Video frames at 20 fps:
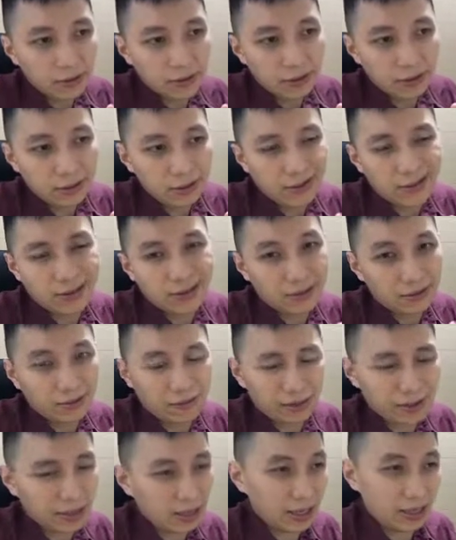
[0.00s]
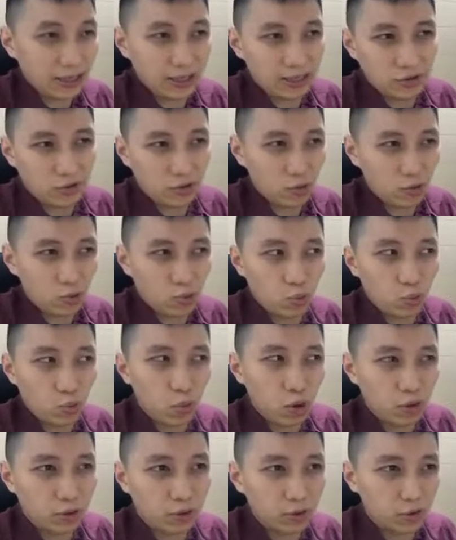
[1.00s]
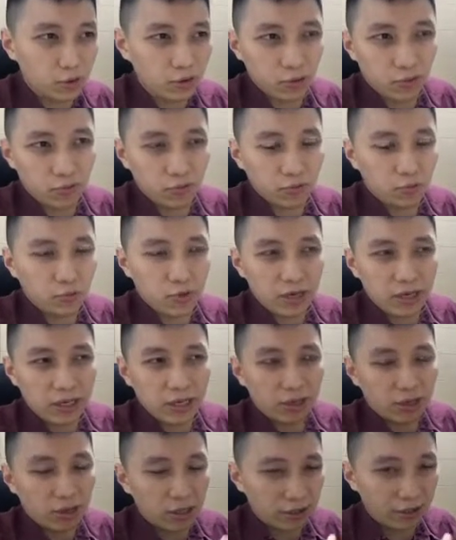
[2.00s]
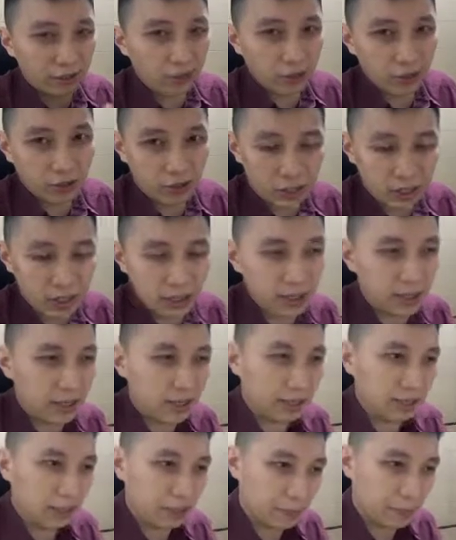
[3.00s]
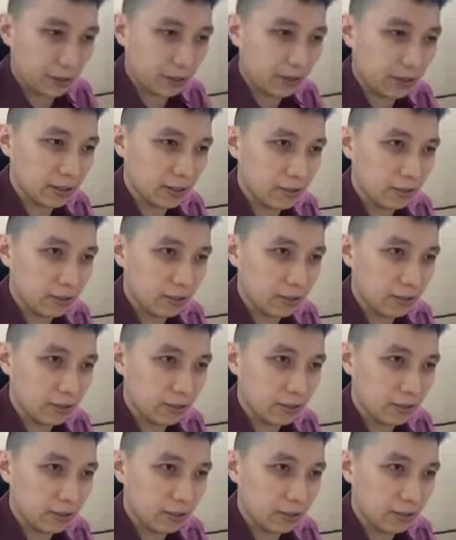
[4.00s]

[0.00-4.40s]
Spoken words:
isn't something that you want to really transfer the heat and expand.